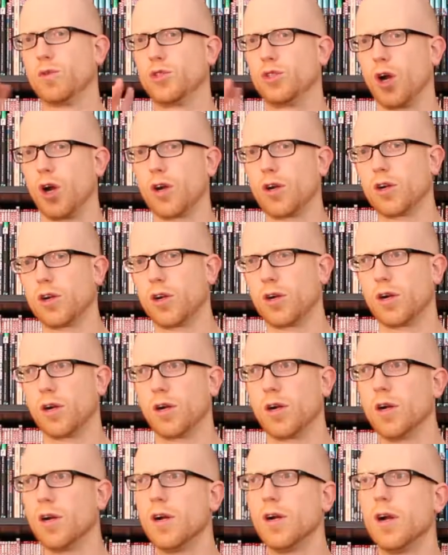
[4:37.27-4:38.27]

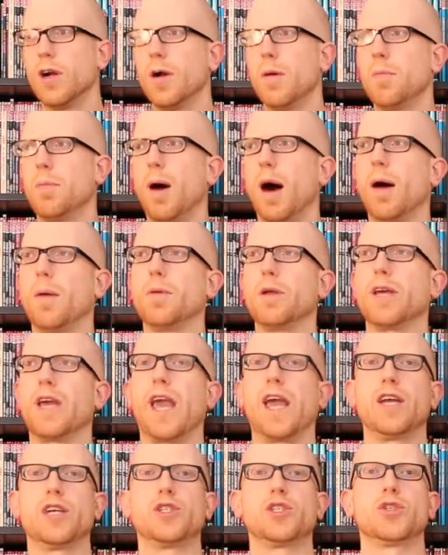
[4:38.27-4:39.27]
darker
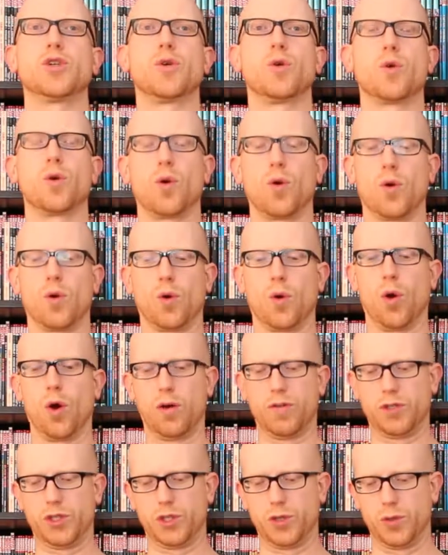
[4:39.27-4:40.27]
publication or
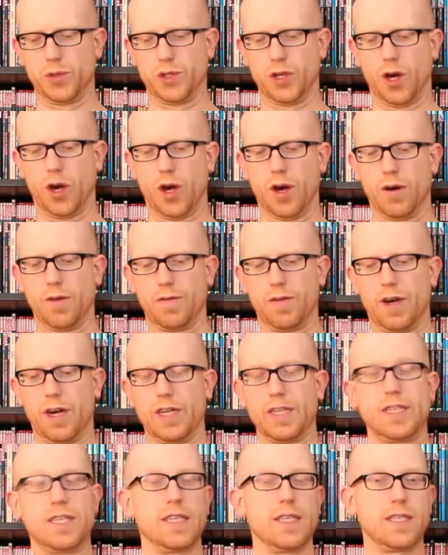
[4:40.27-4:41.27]
offshoot of
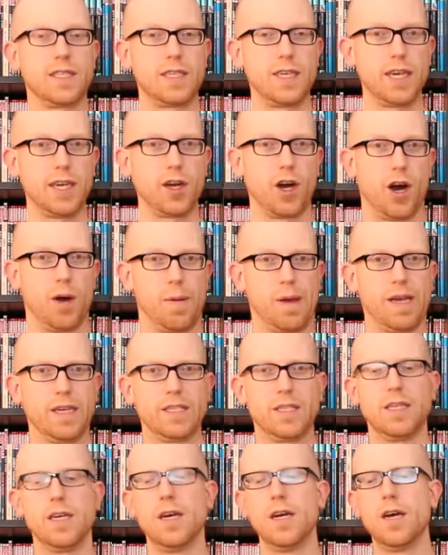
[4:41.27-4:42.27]
DC
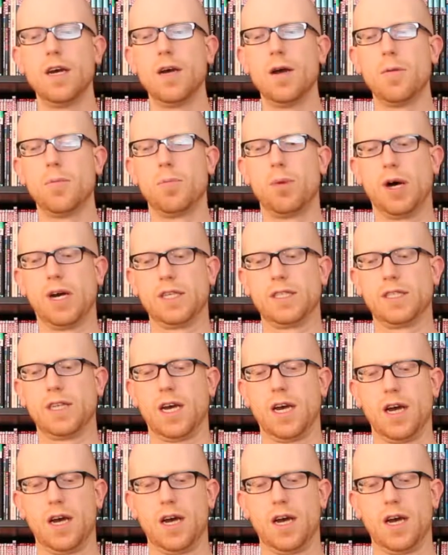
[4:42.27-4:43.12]
Comics. But